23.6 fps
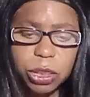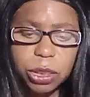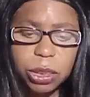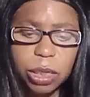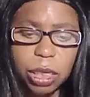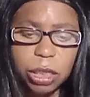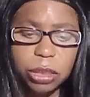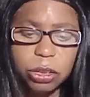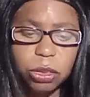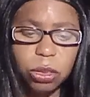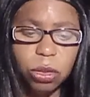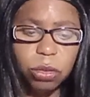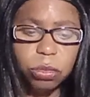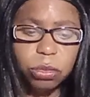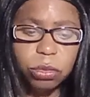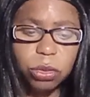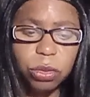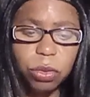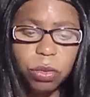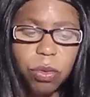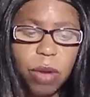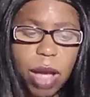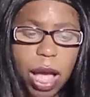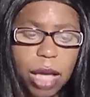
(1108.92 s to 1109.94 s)
So
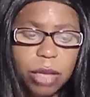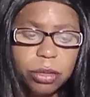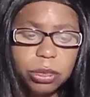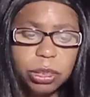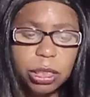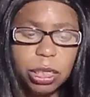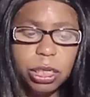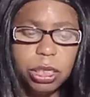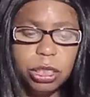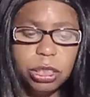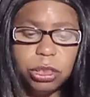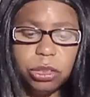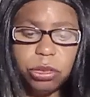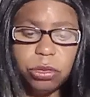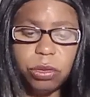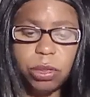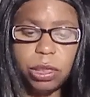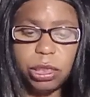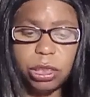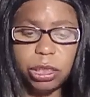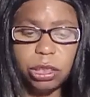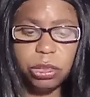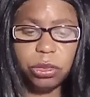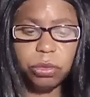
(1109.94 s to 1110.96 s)
throughout the history of
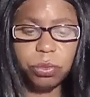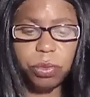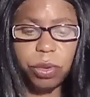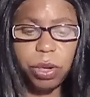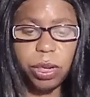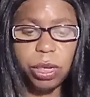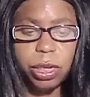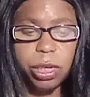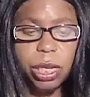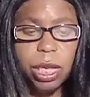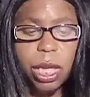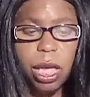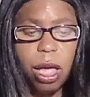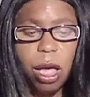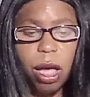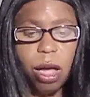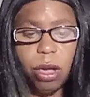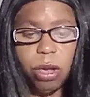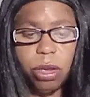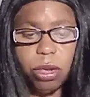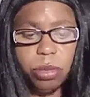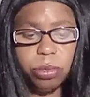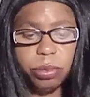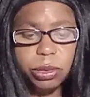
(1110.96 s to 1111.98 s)
Israel,
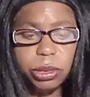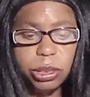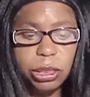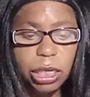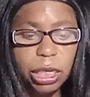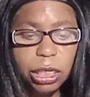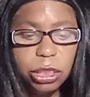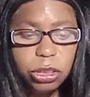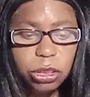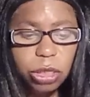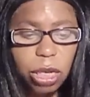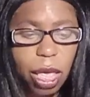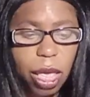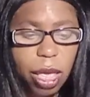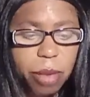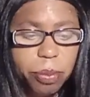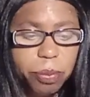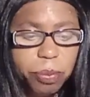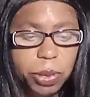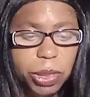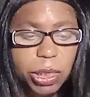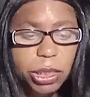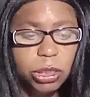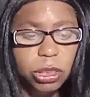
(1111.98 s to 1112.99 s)
they should have
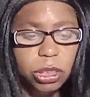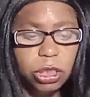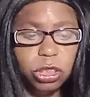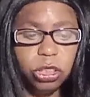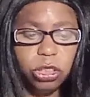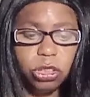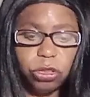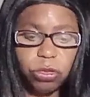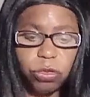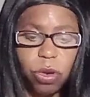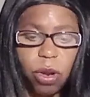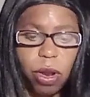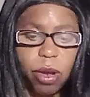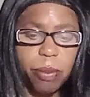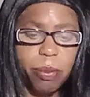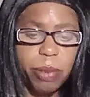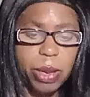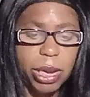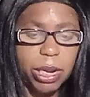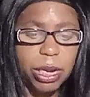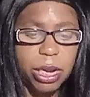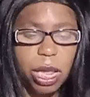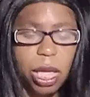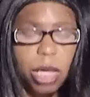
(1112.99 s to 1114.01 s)
been destroyed by
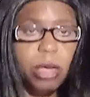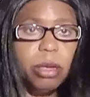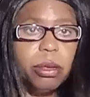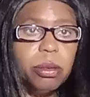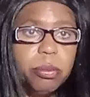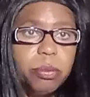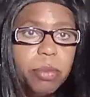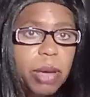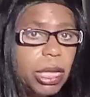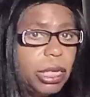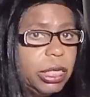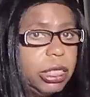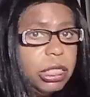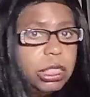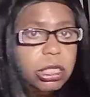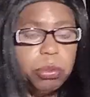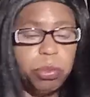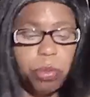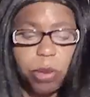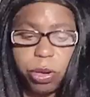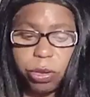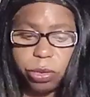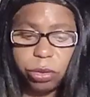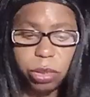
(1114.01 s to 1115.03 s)
now, by this
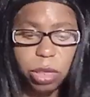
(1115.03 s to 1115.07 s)
point.